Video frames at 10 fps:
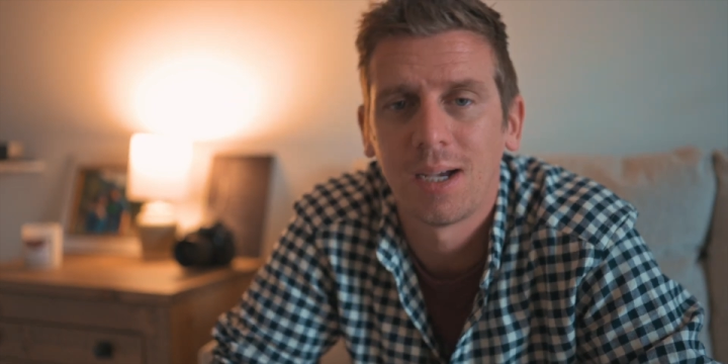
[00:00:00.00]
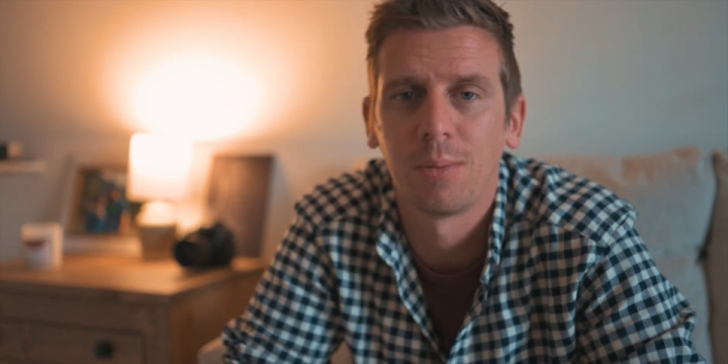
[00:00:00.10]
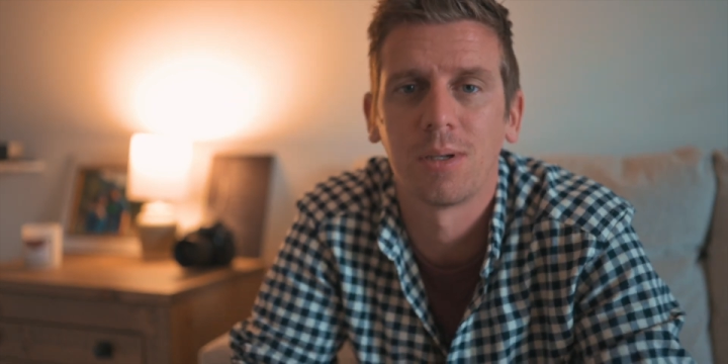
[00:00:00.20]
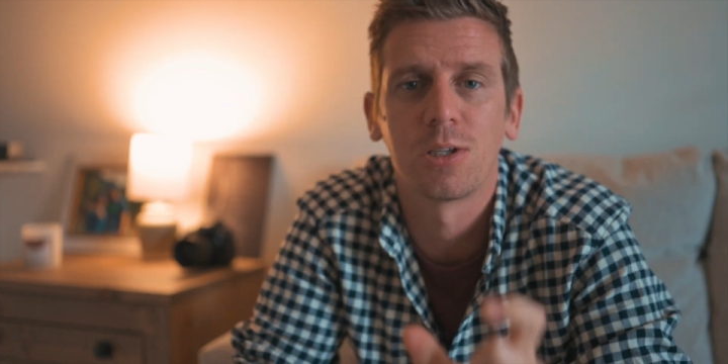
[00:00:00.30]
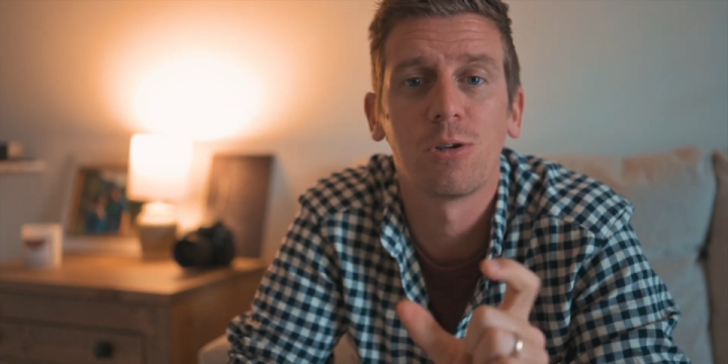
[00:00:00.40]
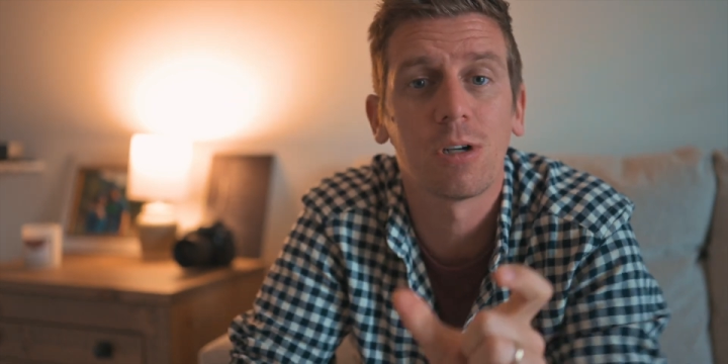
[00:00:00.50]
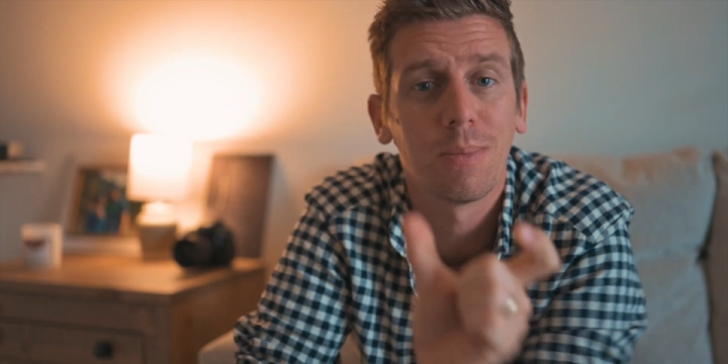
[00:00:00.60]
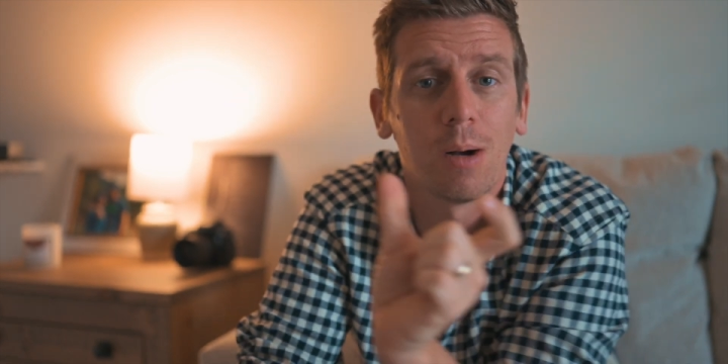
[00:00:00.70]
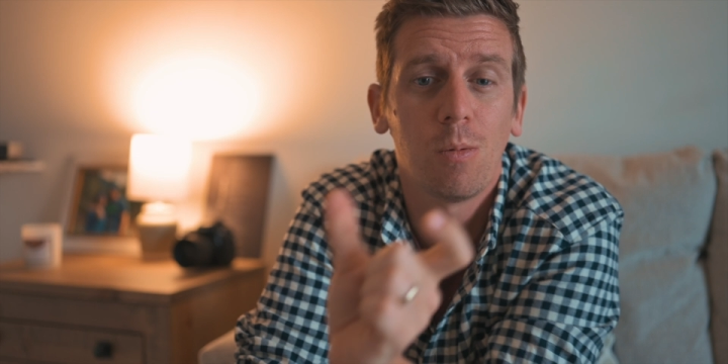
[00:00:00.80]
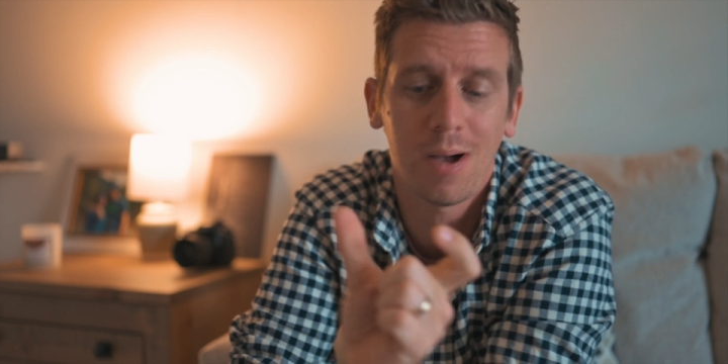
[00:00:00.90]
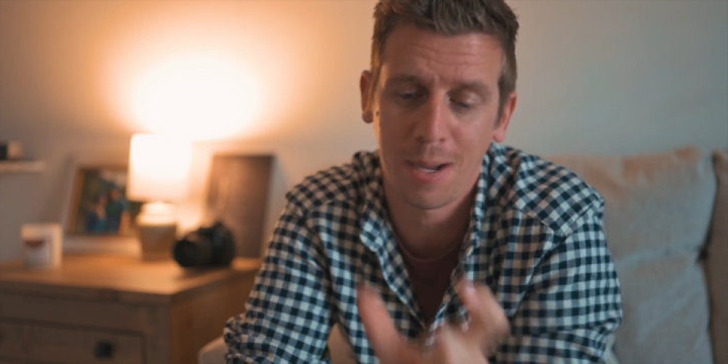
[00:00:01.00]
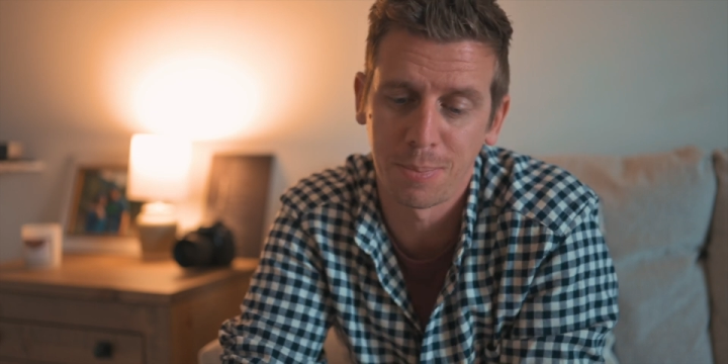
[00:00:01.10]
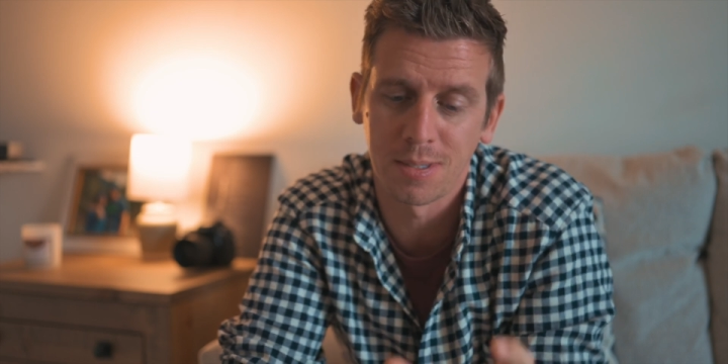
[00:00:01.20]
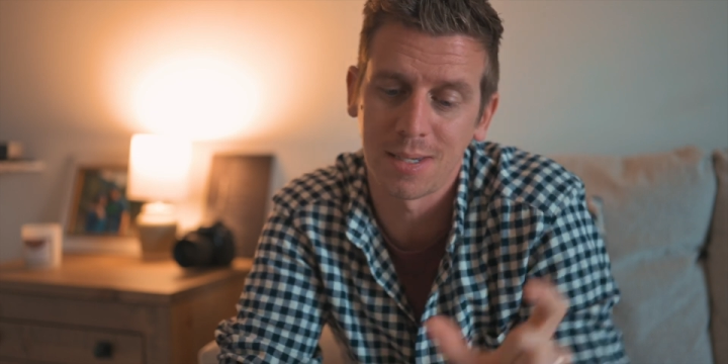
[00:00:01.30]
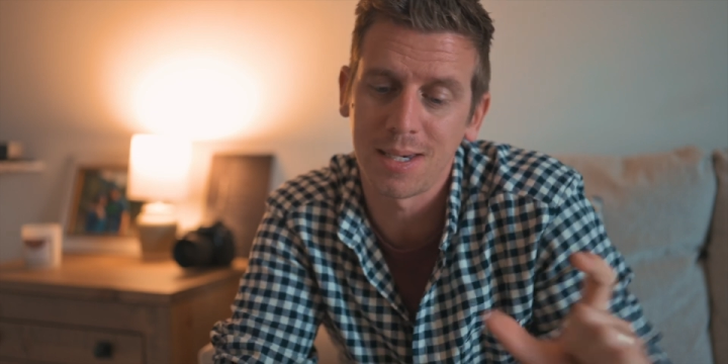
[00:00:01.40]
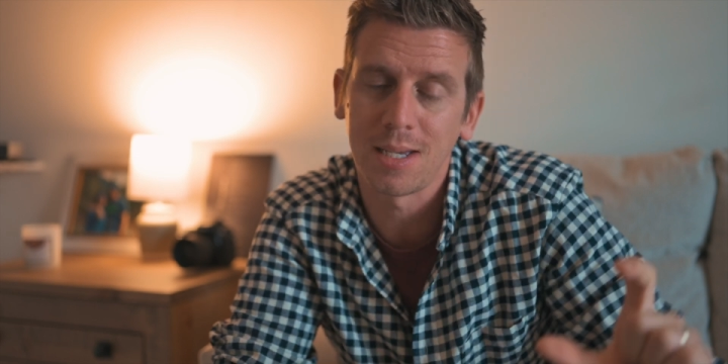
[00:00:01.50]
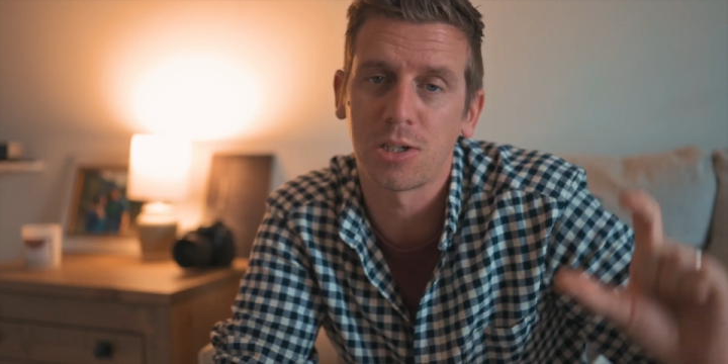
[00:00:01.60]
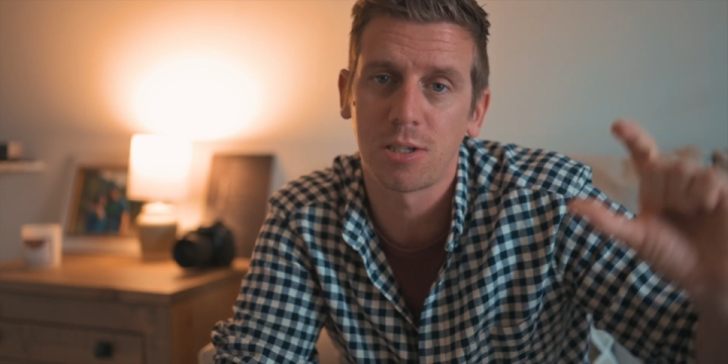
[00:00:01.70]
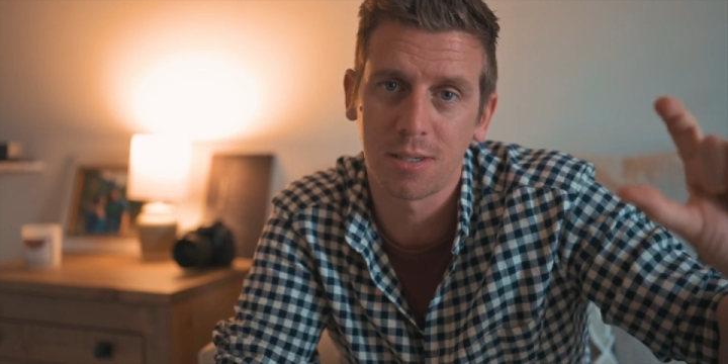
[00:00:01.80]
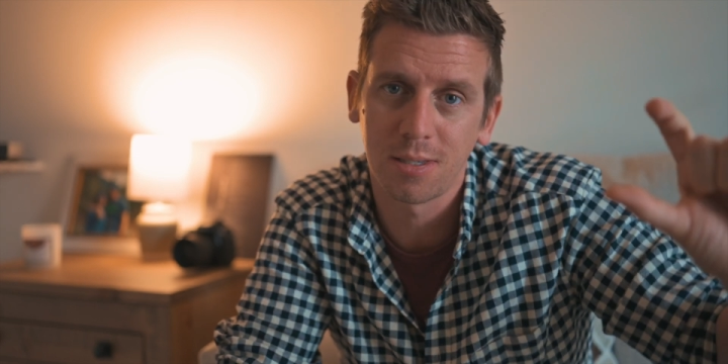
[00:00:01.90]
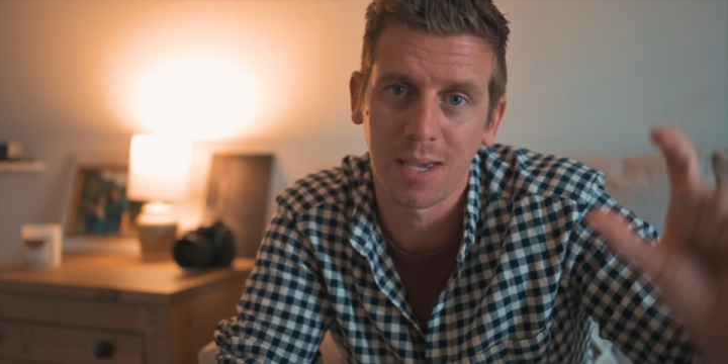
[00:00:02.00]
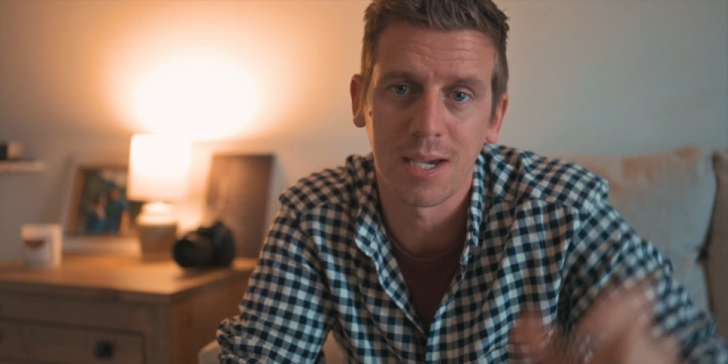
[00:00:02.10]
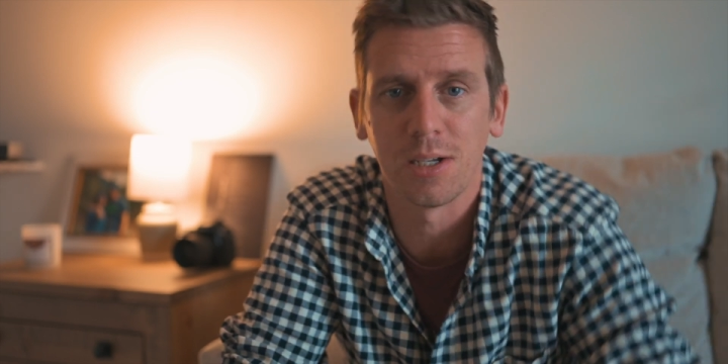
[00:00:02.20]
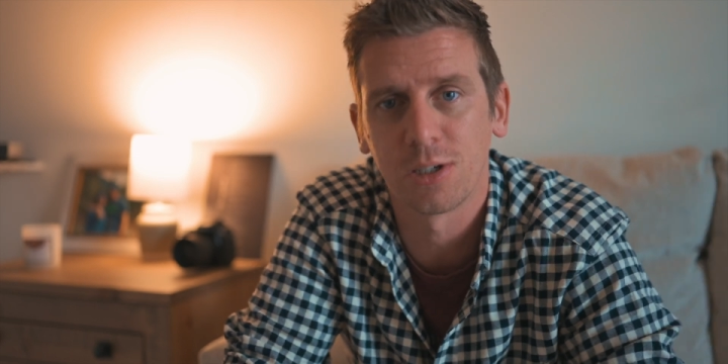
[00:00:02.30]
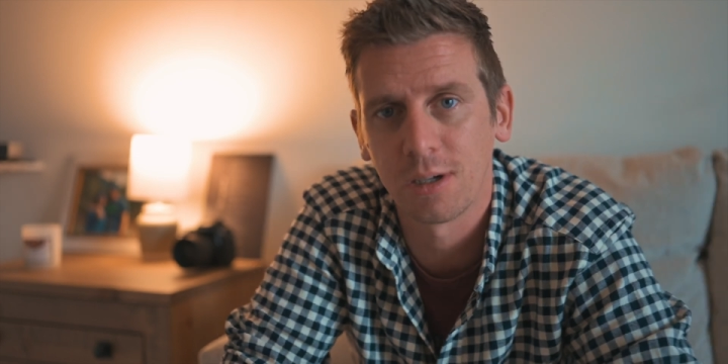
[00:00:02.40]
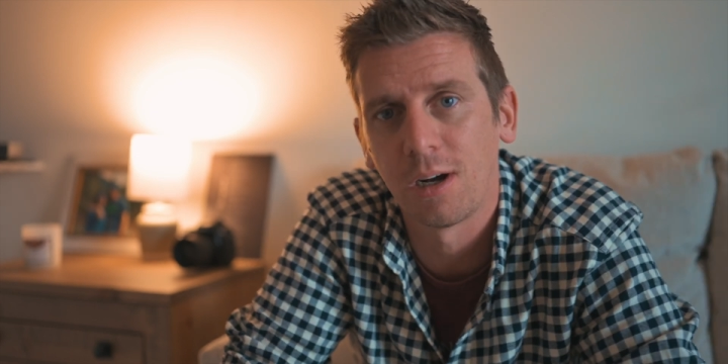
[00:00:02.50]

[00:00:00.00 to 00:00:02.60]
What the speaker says: and we're going to talk about what happens at each stage